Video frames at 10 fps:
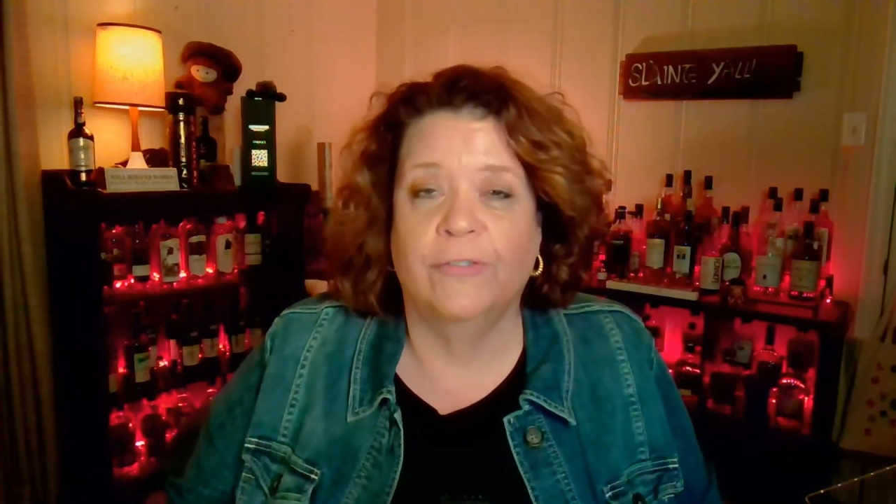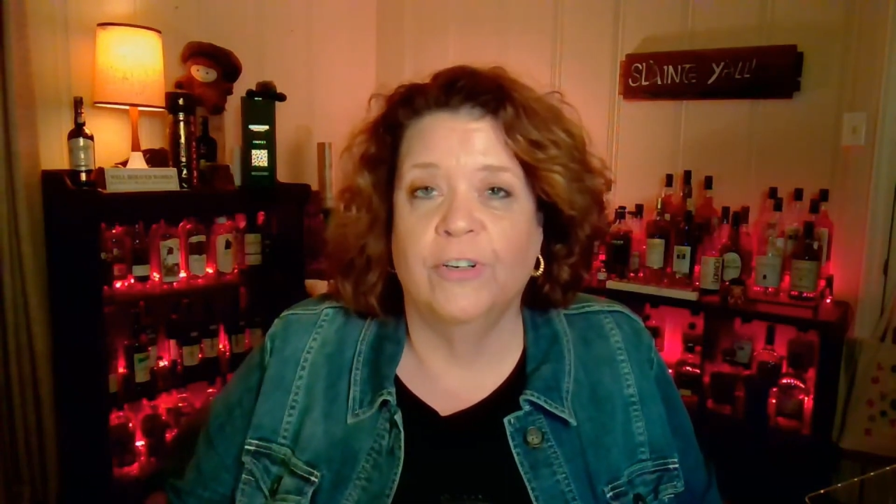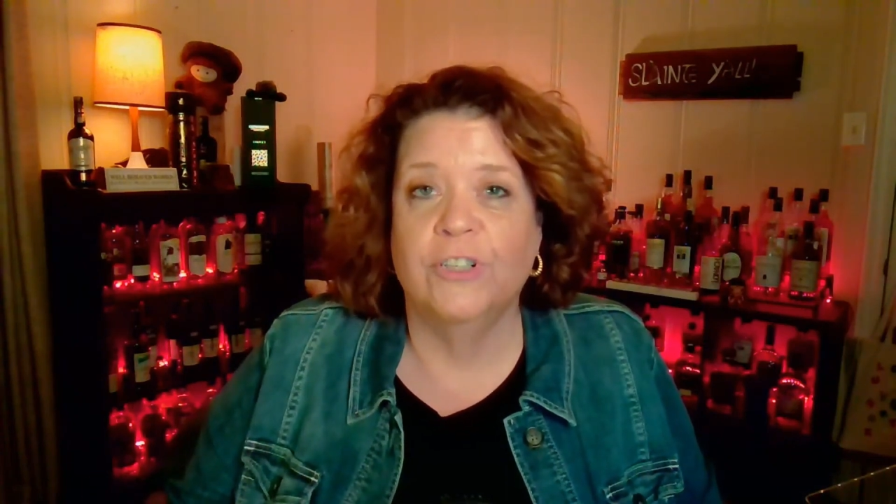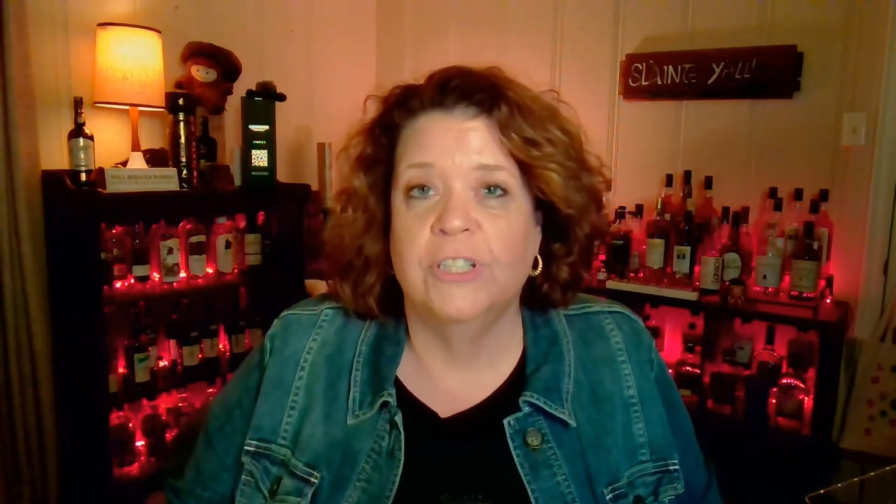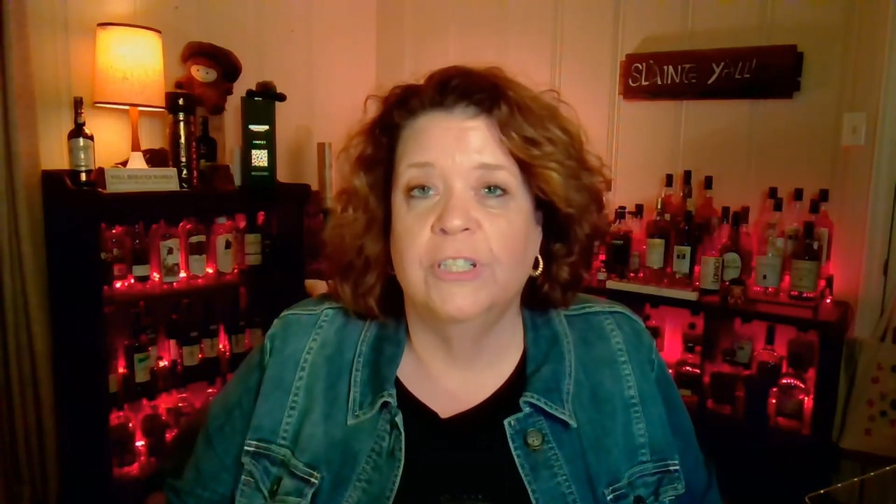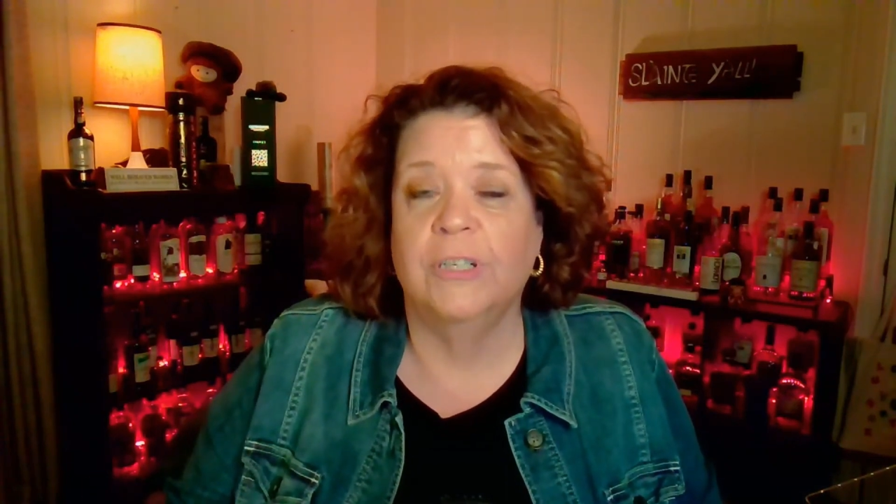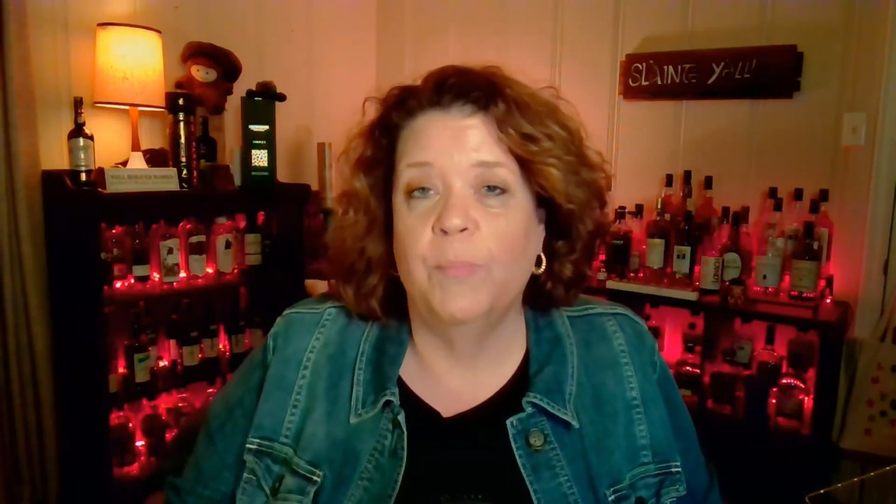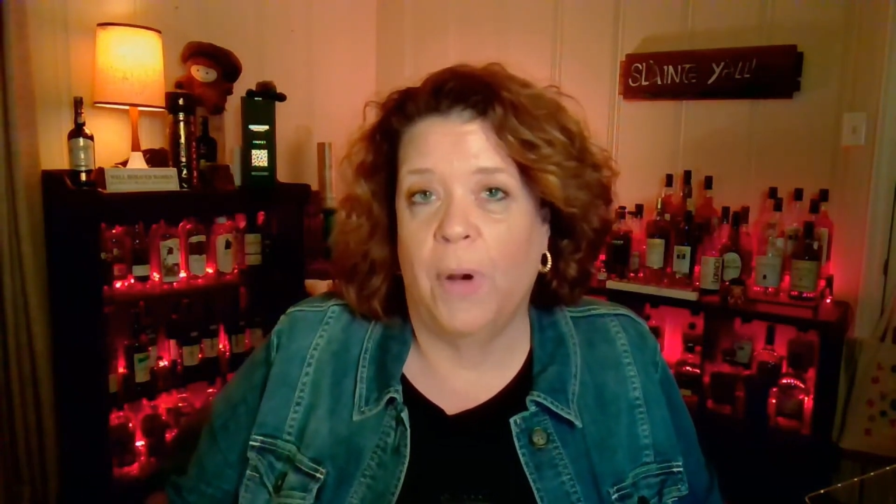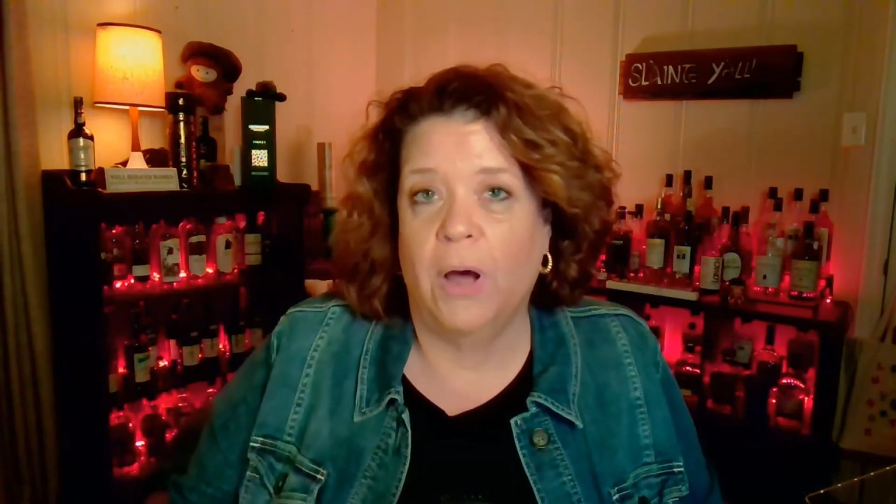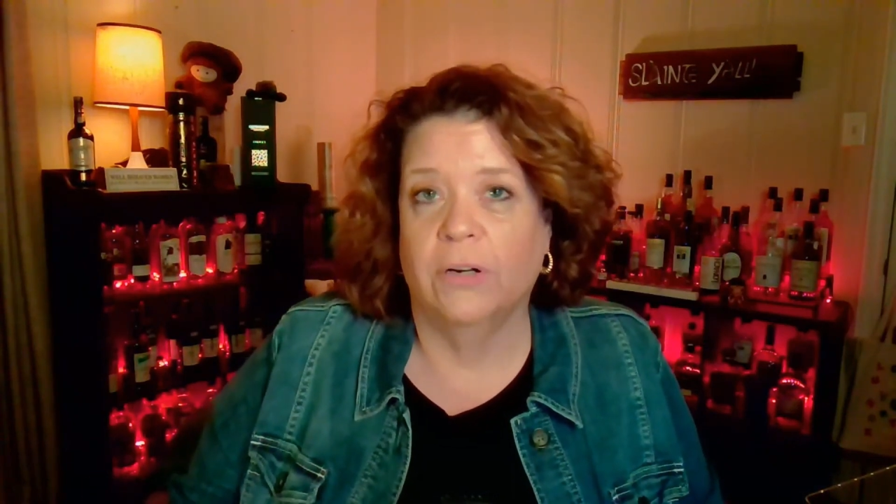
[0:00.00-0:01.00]
version
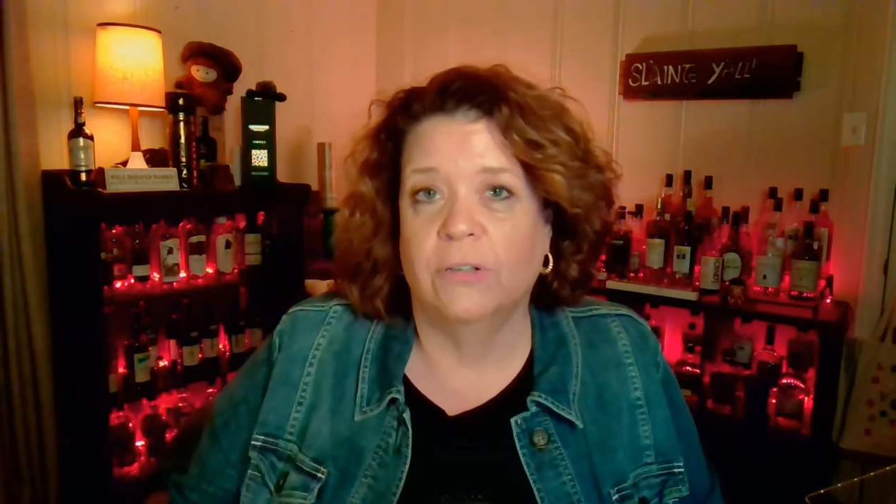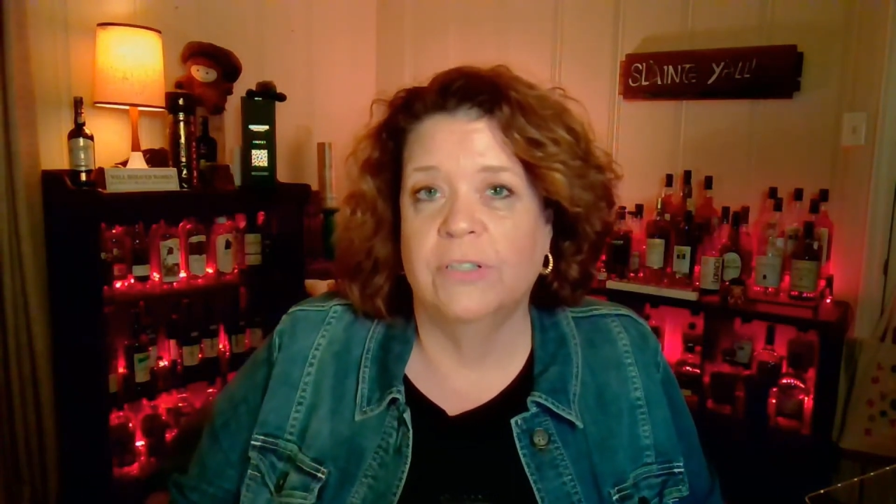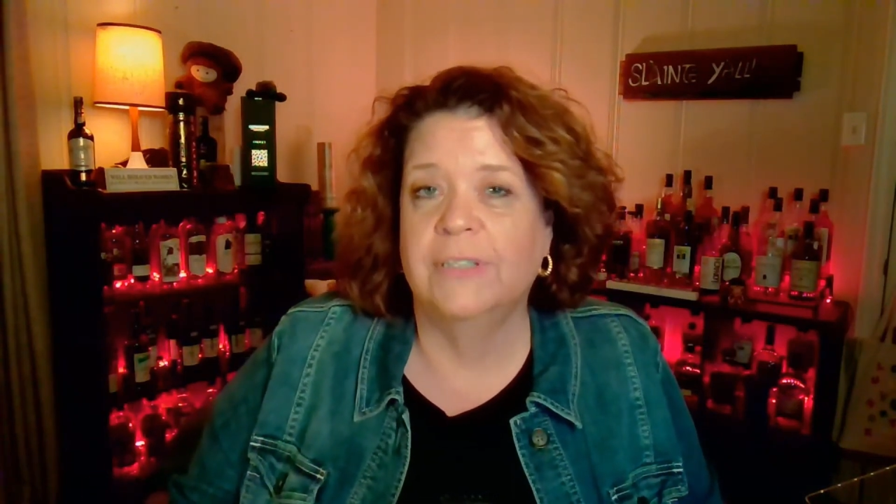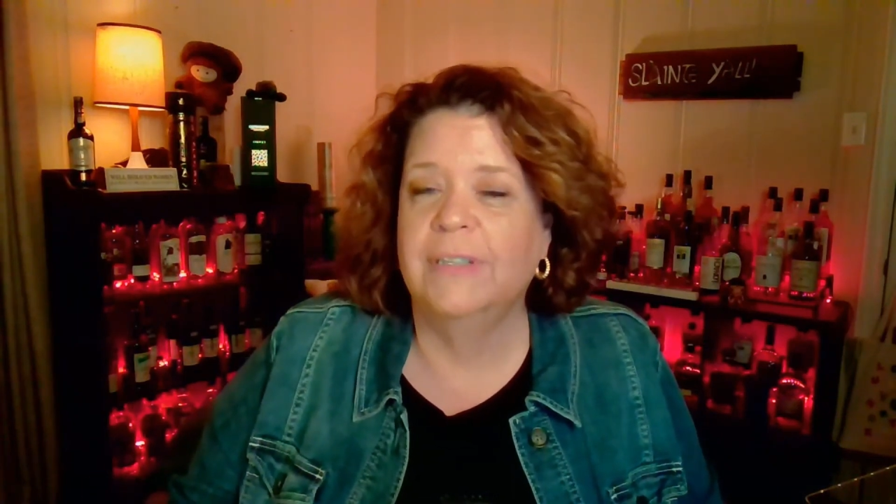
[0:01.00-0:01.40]
bottles.